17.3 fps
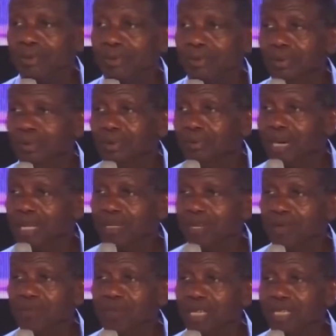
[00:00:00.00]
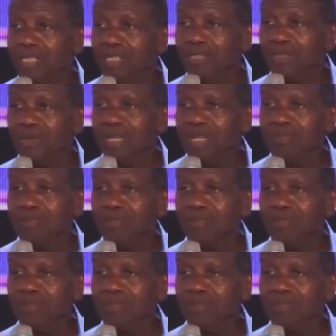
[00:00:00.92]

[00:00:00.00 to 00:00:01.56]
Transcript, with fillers: you might not make it to heaven.